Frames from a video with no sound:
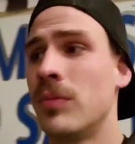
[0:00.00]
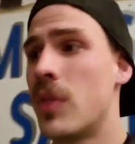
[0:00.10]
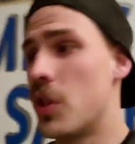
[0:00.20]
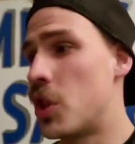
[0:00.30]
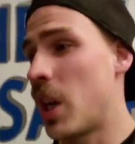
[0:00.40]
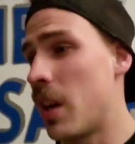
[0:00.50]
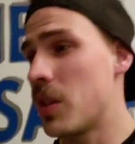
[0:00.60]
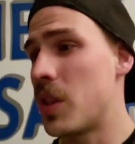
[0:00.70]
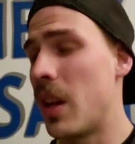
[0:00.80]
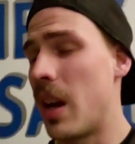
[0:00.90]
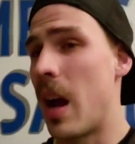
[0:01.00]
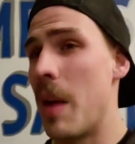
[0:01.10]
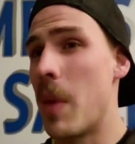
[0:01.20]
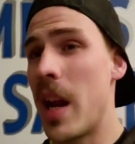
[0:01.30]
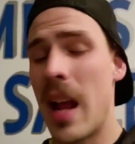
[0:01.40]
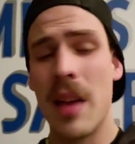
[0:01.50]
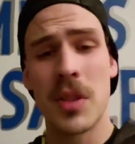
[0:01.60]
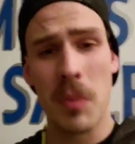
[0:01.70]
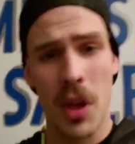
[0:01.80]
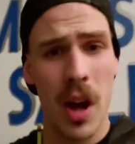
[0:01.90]
There's a chance that I might have
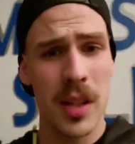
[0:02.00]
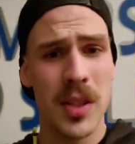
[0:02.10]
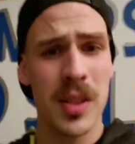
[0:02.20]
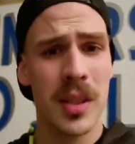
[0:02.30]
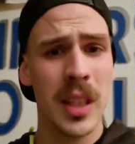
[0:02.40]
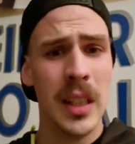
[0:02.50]
some thoughts